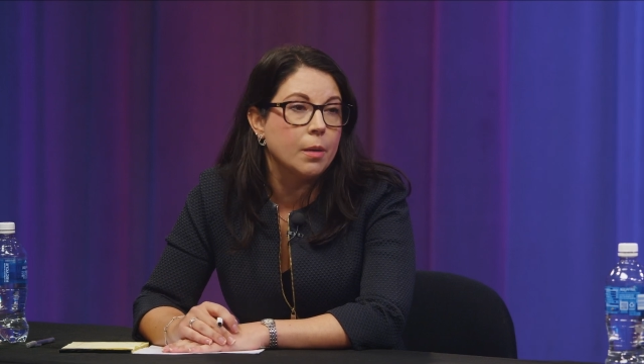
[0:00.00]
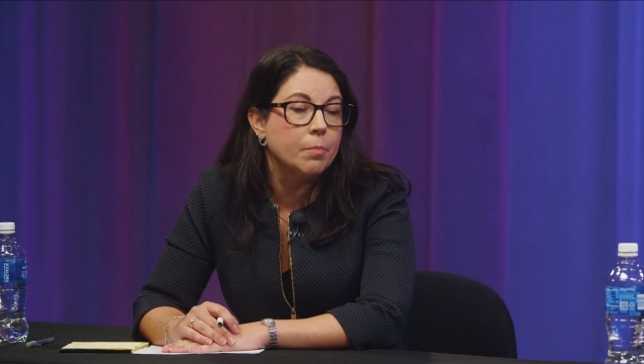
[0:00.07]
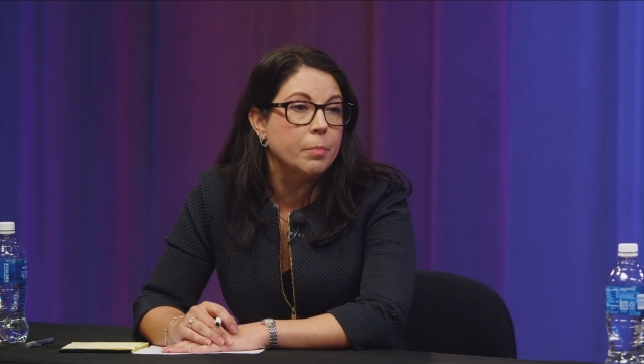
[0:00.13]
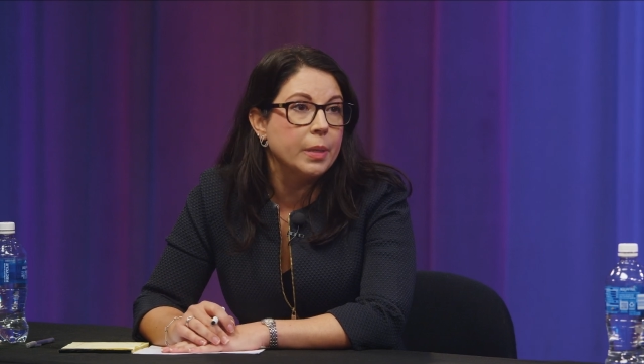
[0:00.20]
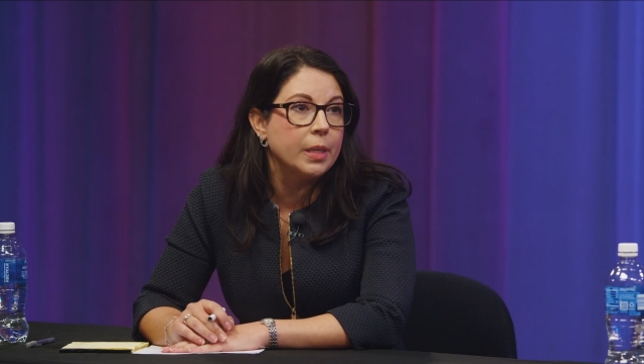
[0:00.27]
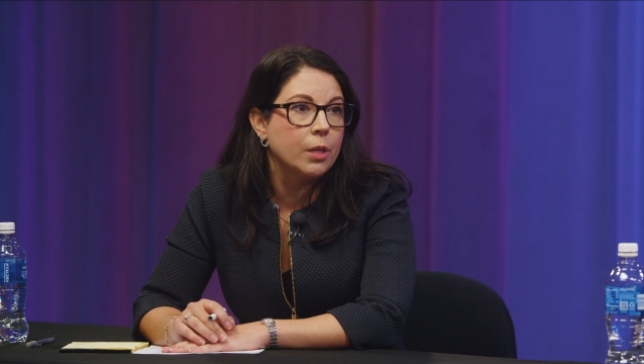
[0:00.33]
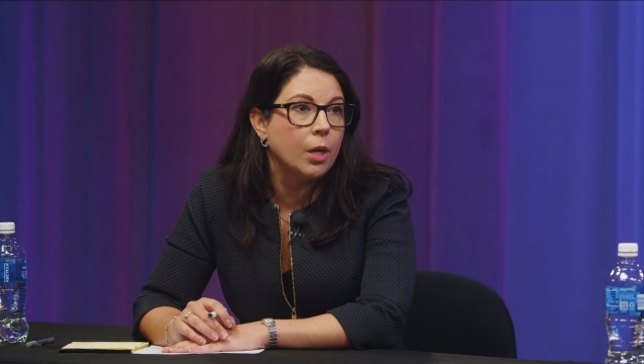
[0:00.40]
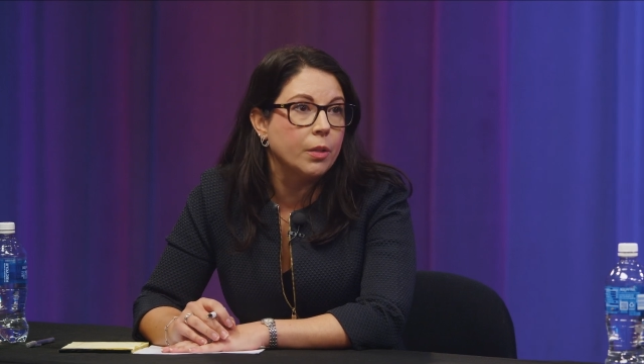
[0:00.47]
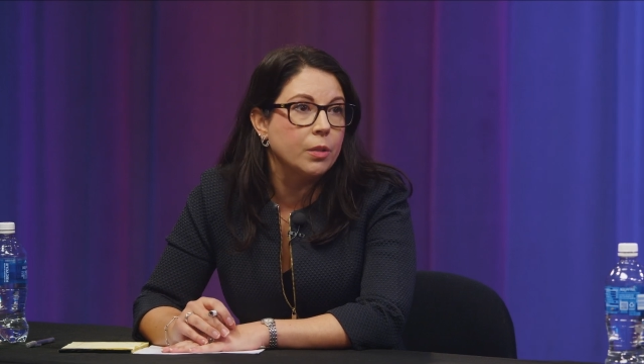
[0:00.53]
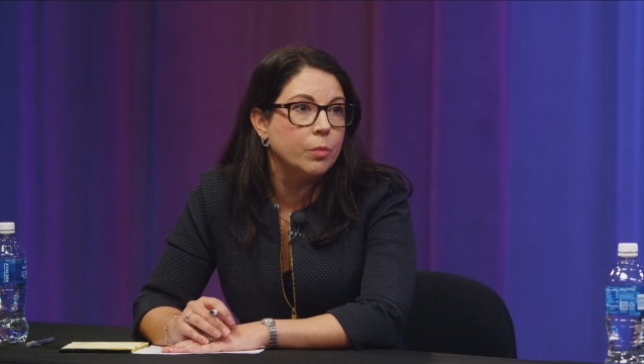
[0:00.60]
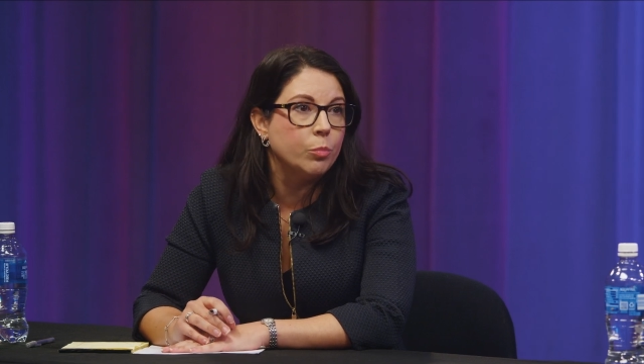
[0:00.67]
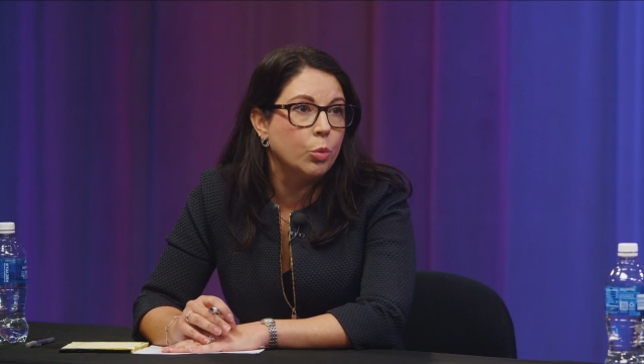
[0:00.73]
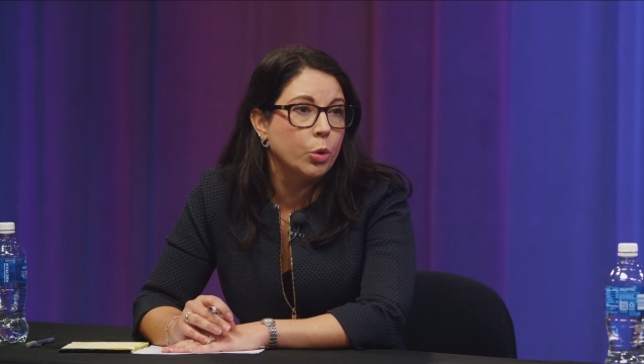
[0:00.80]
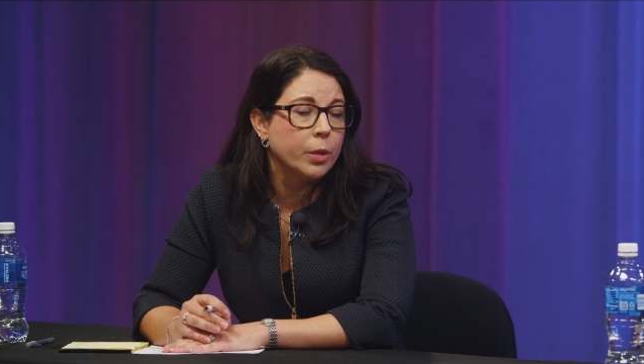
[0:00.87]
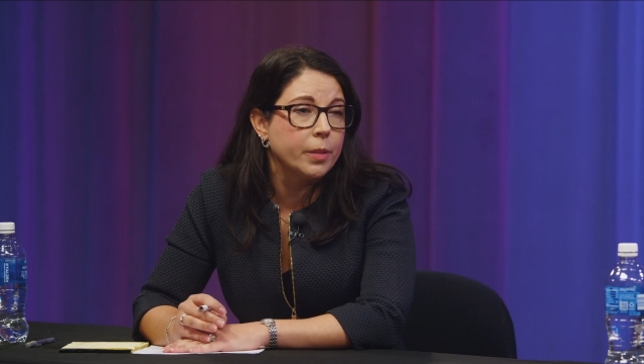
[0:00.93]
being on the
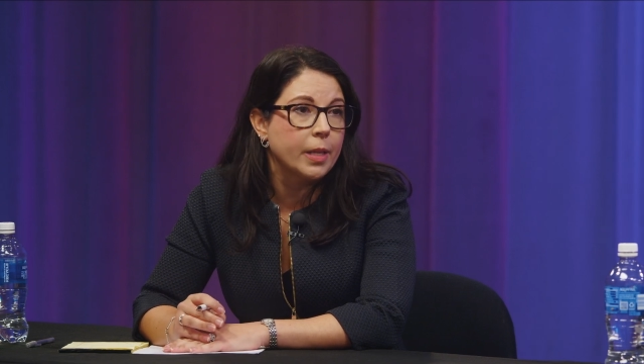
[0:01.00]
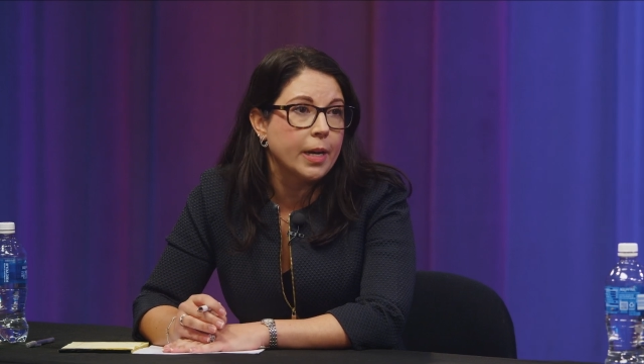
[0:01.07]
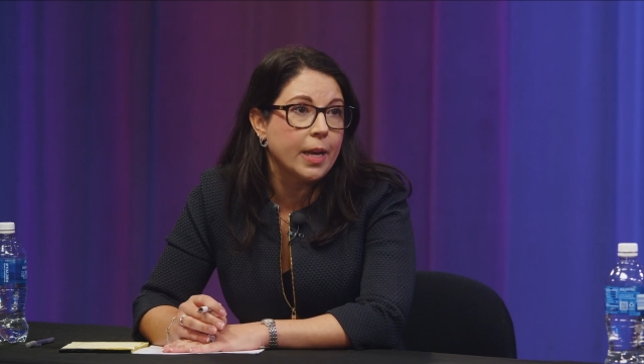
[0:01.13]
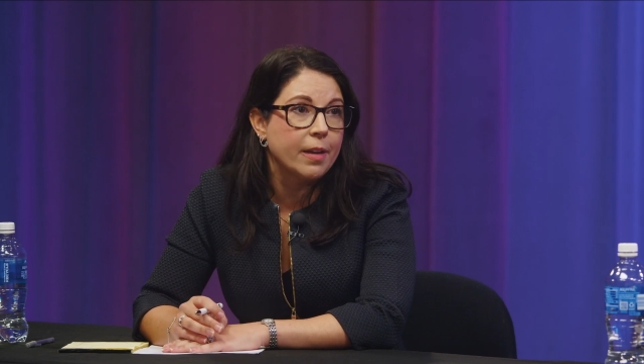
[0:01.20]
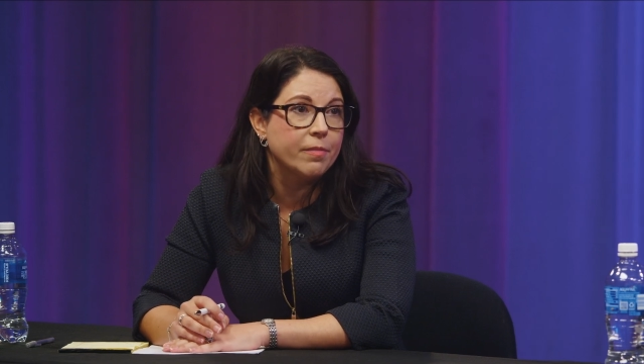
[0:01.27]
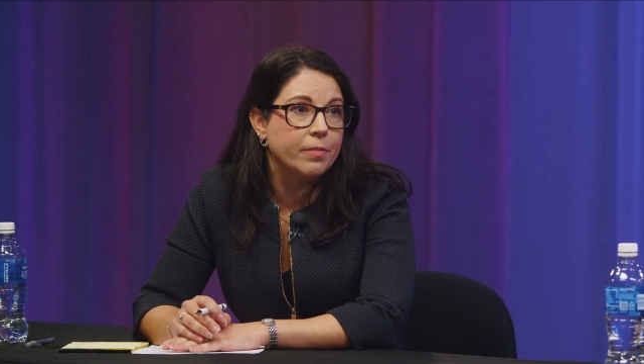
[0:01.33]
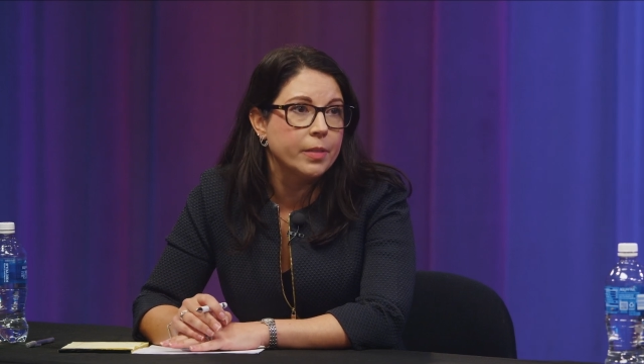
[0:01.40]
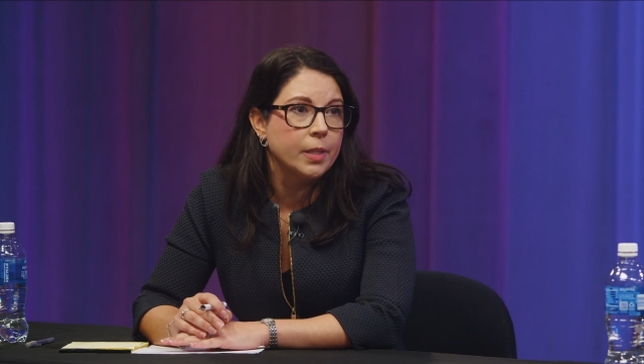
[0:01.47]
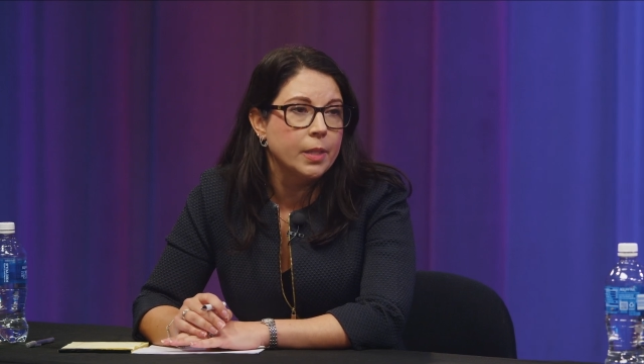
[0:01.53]
board that I've